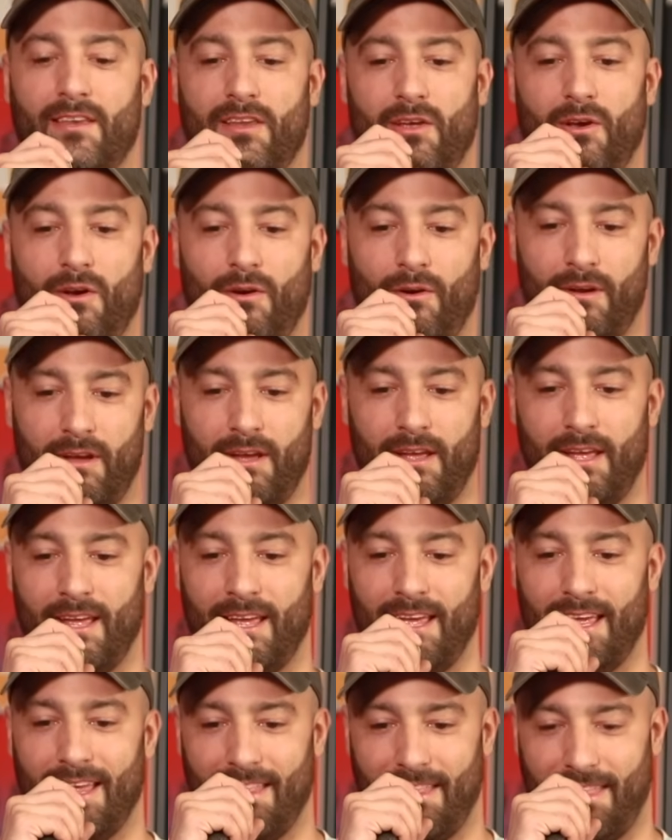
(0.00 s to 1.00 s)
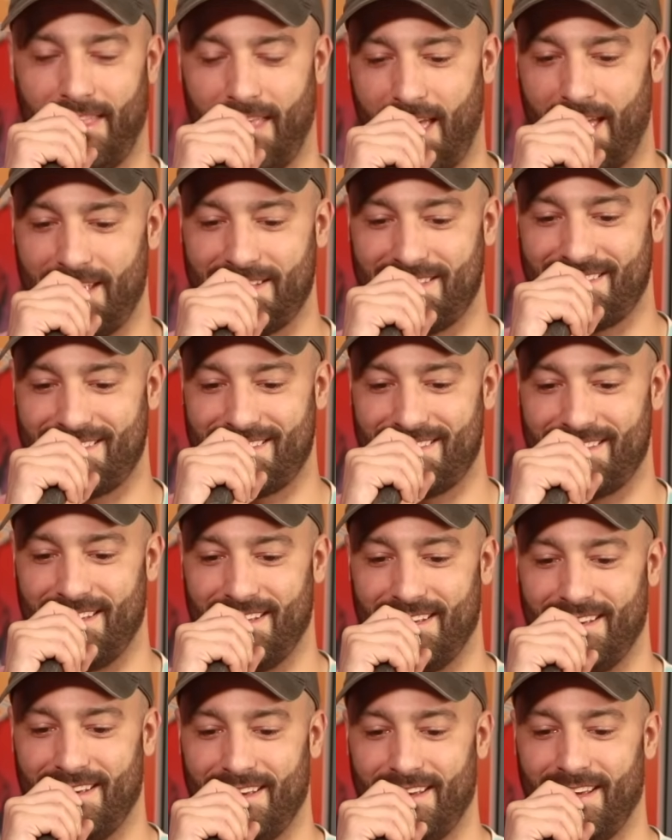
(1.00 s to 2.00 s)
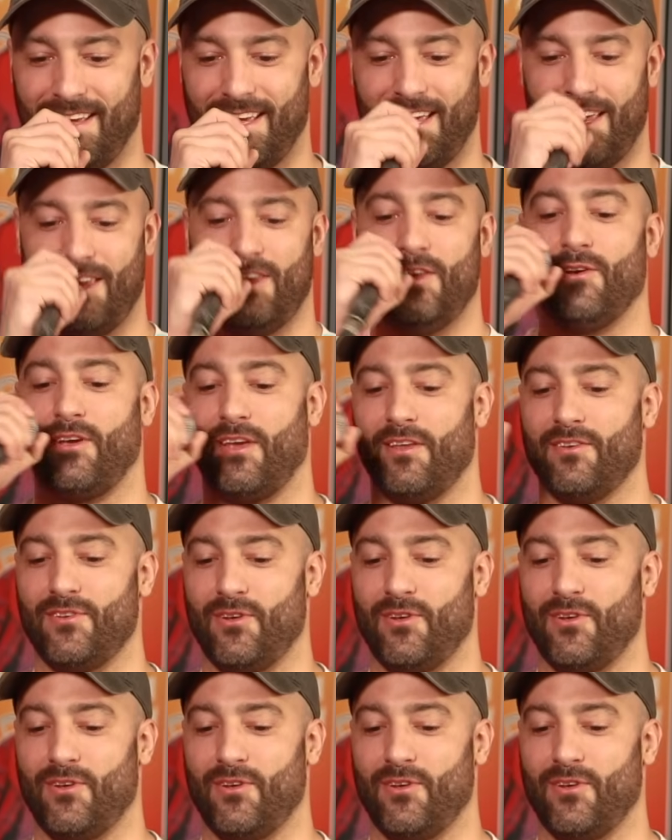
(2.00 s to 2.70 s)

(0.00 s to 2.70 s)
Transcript: do this, you can